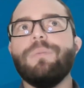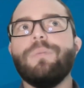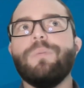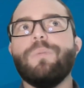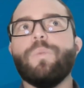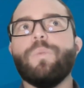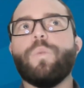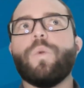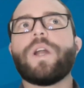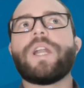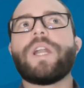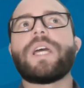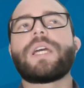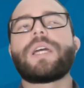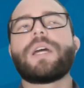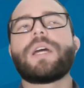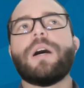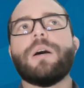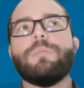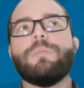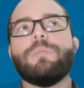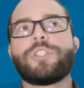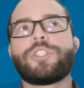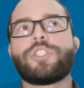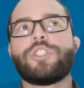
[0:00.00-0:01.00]
when it
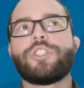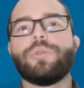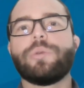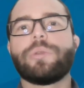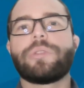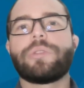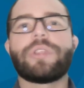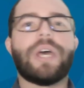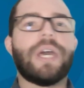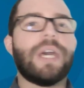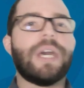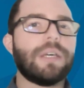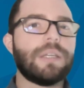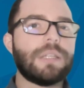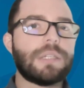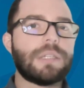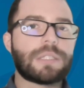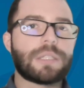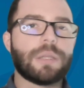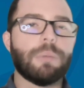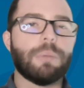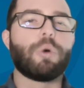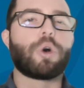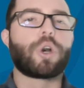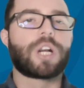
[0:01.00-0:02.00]
comes to things,
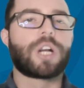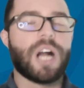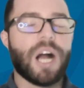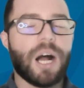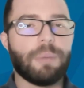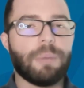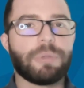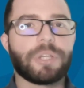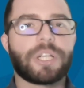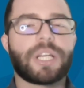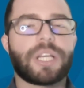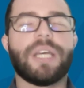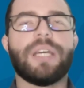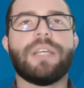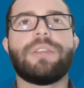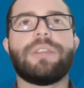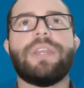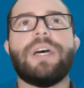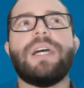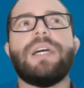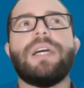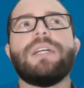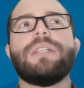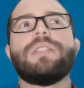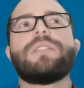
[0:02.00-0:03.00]
the more complicated
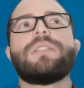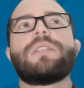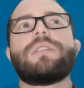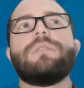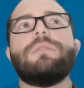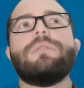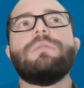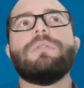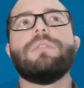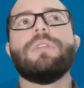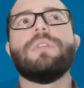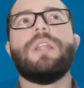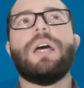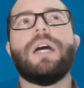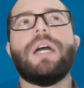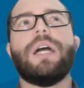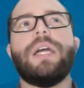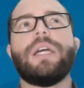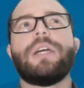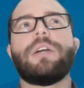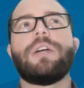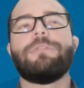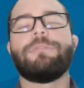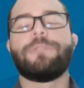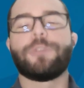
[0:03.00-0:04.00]
things
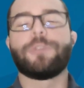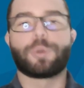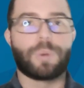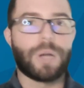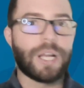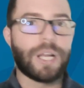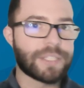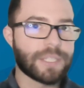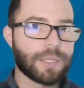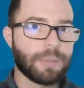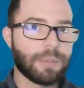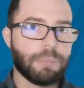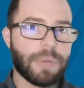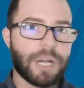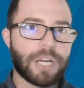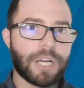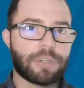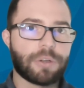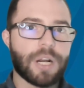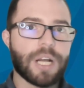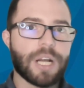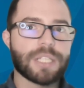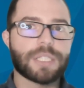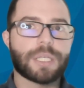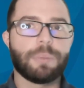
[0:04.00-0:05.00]
like fluorescent
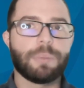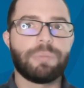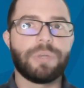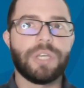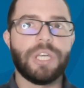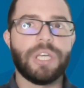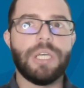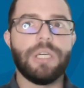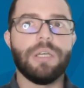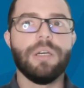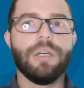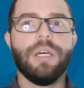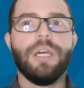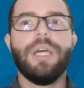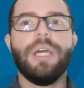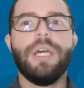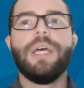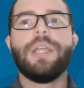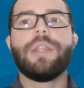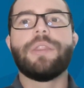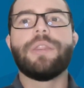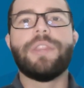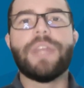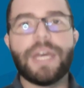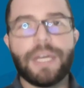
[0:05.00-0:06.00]
microscopy,
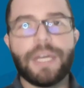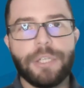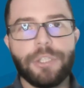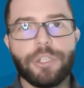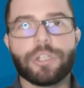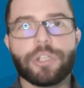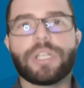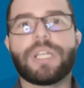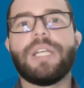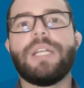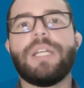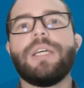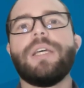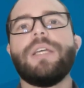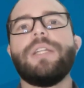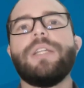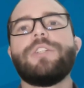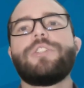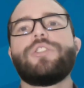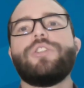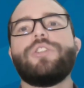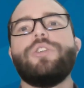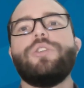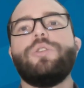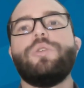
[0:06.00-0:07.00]
then you're getting
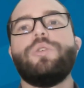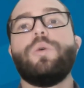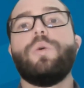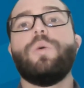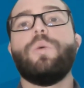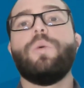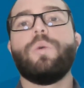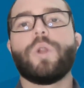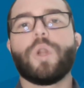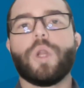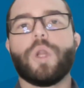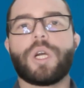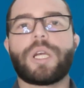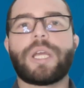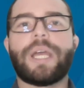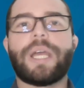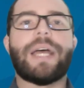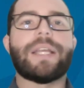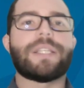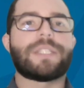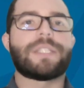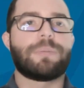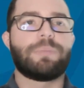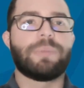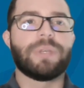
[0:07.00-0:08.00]
into looking
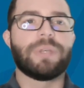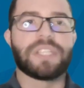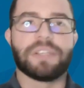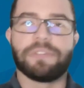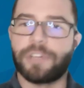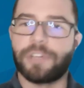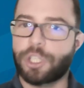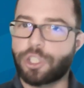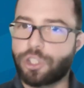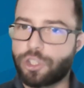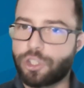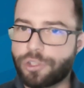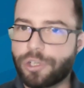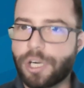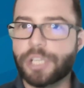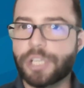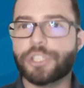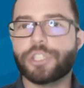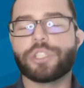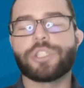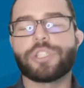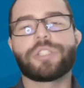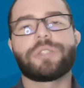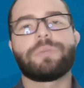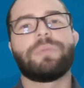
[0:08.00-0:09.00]
at specific
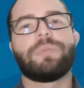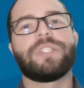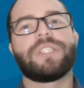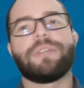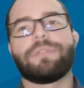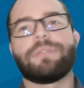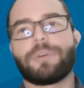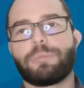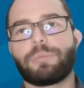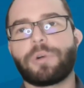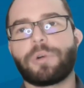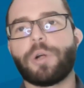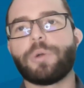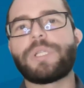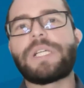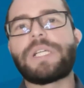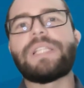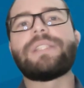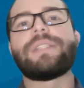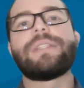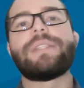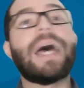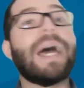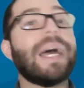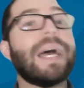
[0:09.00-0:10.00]
structures, specific
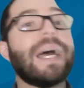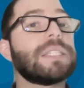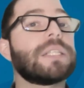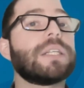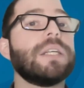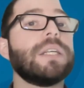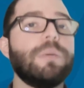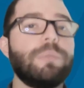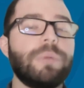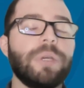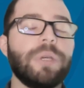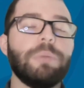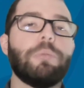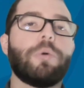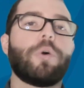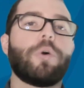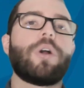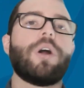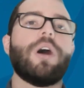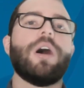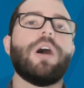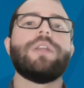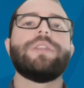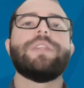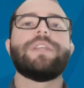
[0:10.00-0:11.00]
proteins. That's going to be more
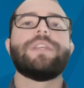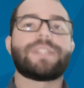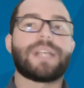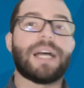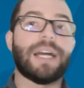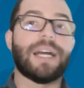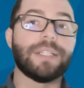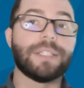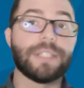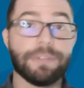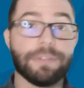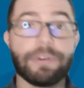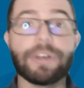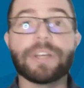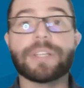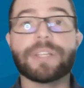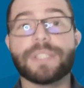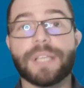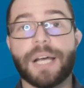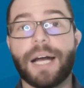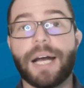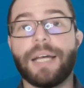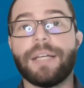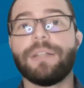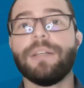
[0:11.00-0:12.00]
on the scientific
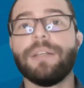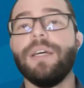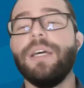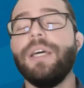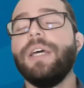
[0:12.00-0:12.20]
side.